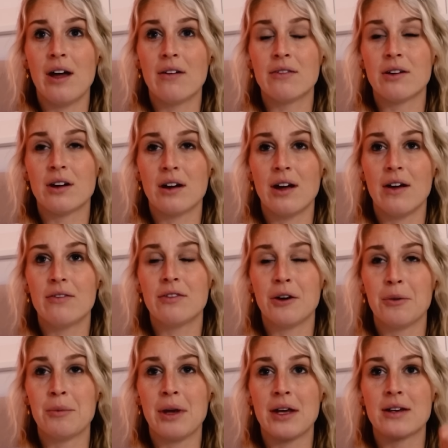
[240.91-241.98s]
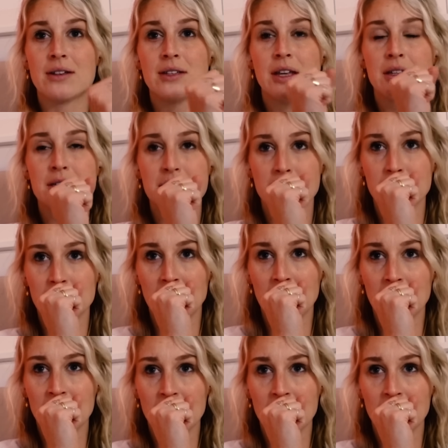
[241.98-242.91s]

ever, ever make sense to me.